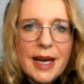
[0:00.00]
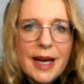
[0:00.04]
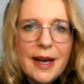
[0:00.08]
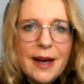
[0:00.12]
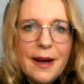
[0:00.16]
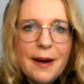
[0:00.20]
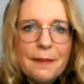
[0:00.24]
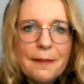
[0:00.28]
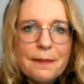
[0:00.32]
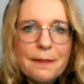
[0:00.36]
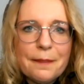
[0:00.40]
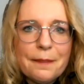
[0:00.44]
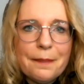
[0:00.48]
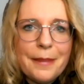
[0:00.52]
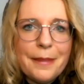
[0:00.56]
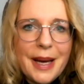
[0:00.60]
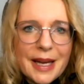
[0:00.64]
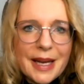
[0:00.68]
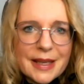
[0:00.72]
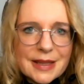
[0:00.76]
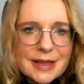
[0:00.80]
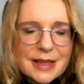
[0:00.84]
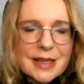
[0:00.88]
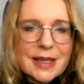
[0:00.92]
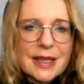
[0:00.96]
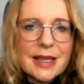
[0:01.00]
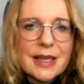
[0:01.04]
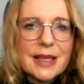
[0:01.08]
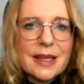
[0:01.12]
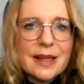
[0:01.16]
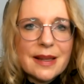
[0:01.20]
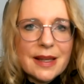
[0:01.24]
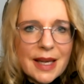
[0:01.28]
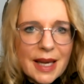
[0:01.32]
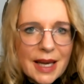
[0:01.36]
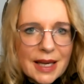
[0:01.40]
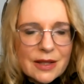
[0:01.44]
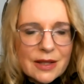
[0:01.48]
but
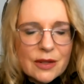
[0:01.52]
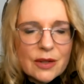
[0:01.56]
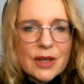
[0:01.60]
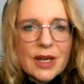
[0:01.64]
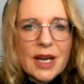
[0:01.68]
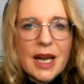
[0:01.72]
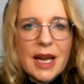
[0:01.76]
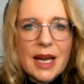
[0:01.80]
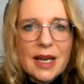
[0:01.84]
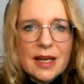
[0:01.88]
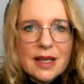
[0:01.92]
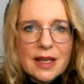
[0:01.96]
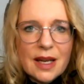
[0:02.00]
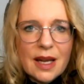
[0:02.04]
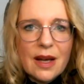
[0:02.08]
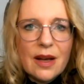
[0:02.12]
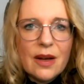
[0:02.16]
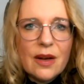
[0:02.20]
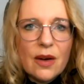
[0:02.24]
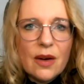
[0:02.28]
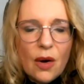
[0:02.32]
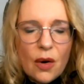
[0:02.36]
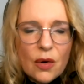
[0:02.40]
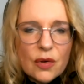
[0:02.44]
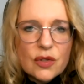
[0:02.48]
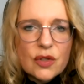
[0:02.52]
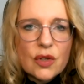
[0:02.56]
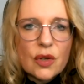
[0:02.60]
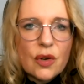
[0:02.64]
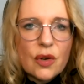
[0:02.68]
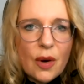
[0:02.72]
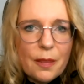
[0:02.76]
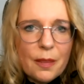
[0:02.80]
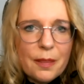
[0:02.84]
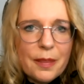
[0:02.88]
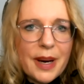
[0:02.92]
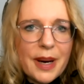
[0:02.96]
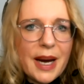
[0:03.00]
there you can also
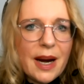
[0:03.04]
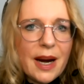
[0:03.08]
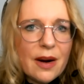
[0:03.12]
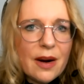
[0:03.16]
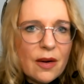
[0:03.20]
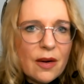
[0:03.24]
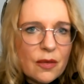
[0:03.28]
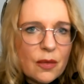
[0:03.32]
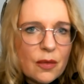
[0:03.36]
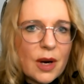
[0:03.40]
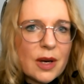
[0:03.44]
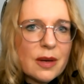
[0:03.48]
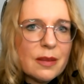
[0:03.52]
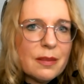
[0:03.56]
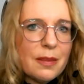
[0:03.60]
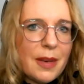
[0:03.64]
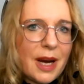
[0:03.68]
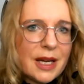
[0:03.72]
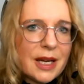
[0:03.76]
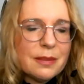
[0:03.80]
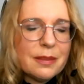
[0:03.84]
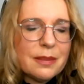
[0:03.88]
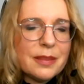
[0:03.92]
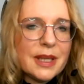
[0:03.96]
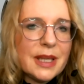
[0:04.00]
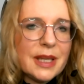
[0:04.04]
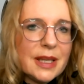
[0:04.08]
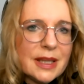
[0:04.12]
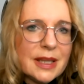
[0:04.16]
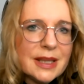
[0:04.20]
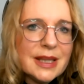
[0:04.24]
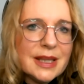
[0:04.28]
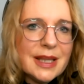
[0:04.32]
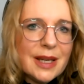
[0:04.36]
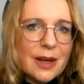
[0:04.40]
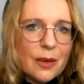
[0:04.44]
compare of what might be